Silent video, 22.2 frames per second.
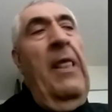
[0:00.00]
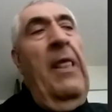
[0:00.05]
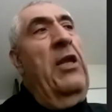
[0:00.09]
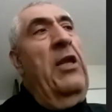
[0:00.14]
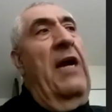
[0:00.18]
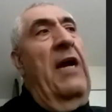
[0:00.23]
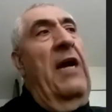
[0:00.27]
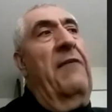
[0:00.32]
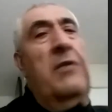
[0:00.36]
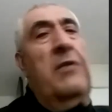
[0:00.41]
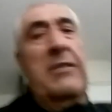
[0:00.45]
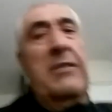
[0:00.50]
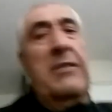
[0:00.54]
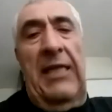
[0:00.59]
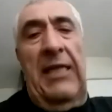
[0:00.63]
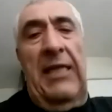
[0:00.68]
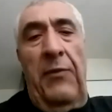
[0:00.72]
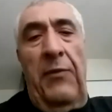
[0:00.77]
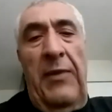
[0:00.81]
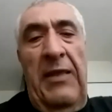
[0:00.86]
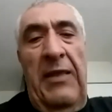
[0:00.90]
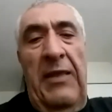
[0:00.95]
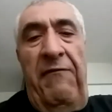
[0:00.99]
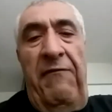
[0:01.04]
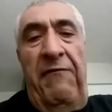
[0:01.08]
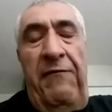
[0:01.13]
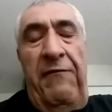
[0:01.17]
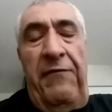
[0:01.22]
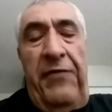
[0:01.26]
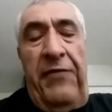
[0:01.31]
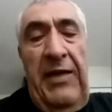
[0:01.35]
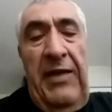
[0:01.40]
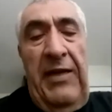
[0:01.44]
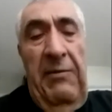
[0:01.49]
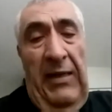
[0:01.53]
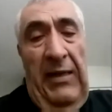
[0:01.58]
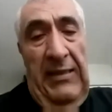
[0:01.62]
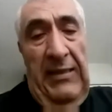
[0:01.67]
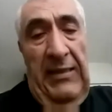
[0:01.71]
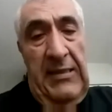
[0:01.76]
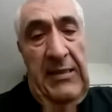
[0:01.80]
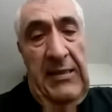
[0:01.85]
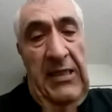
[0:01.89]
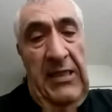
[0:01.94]
You have to sell it within three
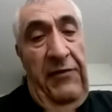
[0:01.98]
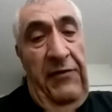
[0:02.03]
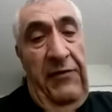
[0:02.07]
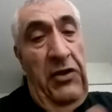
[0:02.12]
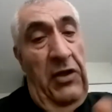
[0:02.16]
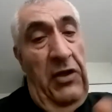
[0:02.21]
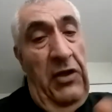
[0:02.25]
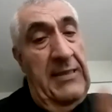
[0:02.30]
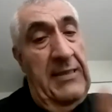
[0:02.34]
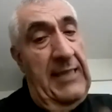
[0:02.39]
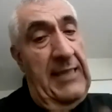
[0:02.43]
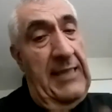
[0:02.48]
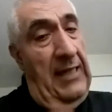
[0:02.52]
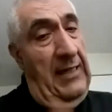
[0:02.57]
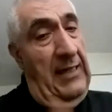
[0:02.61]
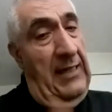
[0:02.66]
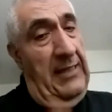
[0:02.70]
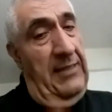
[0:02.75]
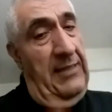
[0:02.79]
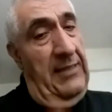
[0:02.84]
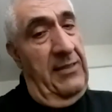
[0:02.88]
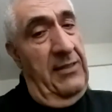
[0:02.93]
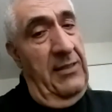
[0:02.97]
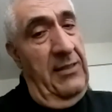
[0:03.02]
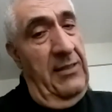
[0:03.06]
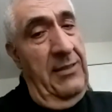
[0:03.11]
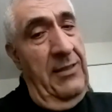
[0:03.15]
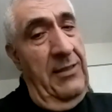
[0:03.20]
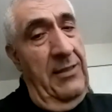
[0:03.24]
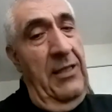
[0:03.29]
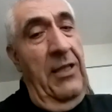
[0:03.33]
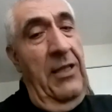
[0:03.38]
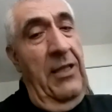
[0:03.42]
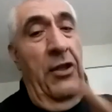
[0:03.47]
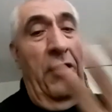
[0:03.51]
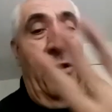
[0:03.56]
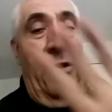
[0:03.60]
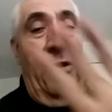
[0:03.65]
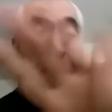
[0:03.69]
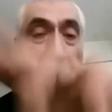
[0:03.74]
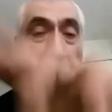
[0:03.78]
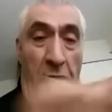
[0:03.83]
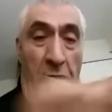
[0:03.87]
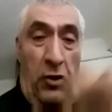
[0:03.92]
months. And if you don't sell it, they
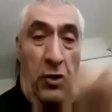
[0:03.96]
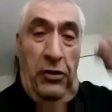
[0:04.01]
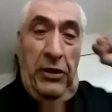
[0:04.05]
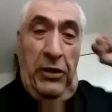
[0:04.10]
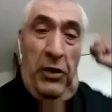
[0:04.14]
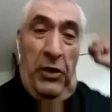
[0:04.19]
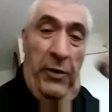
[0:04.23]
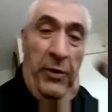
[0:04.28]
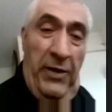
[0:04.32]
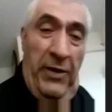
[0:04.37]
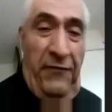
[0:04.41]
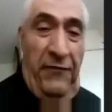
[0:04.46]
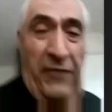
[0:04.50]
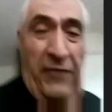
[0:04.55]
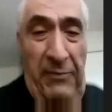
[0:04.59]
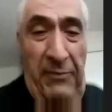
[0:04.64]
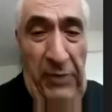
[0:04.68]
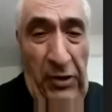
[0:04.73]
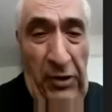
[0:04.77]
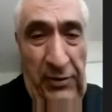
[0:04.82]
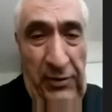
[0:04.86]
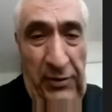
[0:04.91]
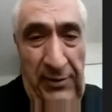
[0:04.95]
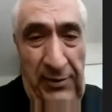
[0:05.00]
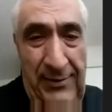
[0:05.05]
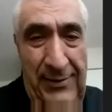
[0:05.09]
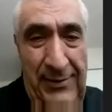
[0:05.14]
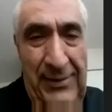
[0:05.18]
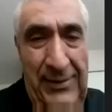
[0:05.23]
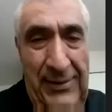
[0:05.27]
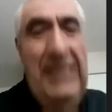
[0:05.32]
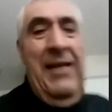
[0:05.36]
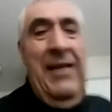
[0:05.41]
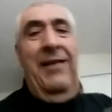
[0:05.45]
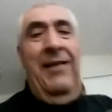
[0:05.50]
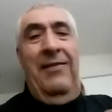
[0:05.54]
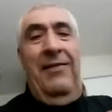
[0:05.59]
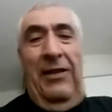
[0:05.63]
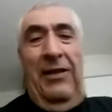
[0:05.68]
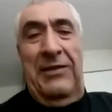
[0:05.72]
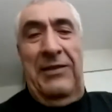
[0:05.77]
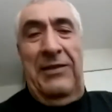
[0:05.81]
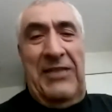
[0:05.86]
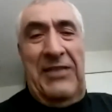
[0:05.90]
take a quota away from you. Now,
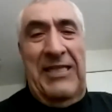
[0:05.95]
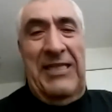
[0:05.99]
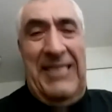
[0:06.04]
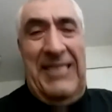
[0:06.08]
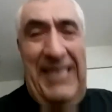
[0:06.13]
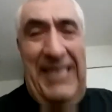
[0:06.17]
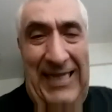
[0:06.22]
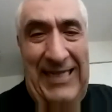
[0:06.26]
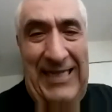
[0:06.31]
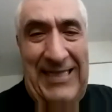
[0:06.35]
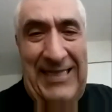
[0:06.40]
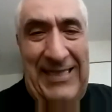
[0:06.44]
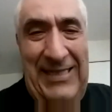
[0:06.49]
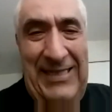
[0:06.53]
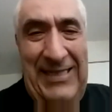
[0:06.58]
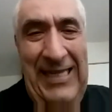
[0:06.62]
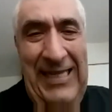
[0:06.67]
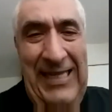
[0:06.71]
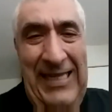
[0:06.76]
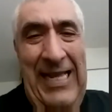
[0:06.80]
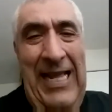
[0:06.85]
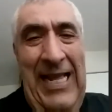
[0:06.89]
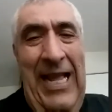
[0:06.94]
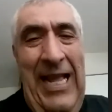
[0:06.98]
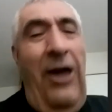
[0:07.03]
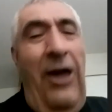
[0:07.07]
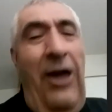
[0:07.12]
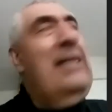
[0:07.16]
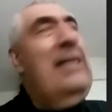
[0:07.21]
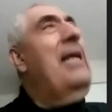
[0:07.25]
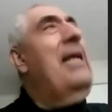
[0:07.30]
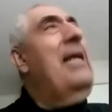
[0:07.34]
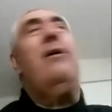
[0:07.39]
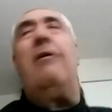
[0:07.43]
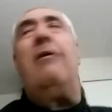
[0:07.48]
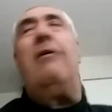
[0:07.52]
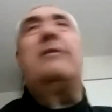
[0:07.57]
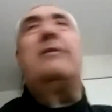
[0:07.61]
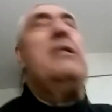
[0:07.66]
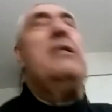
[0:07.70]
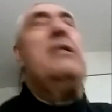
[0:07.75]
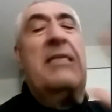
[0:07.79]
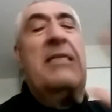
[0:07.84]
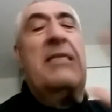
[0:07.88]
not just this, I, uh,
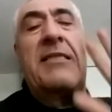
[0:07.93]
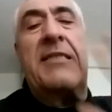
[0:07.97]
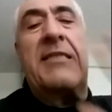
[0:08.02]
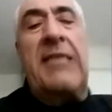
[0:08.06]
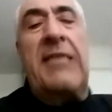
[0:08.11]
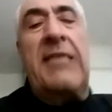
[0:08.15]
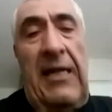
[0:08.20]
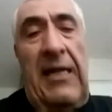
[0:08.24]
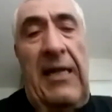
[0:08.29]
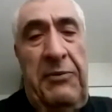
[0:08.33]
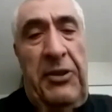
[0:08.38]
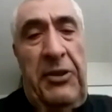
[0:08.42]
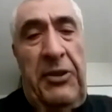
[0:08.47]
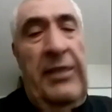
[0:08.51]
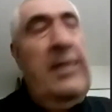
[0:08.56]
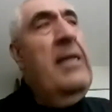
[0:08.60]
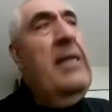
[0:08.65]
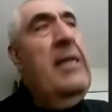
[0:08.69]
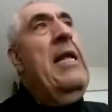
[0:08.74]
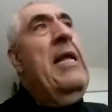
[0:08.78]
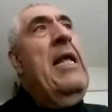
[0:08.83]
there's a suck up shit.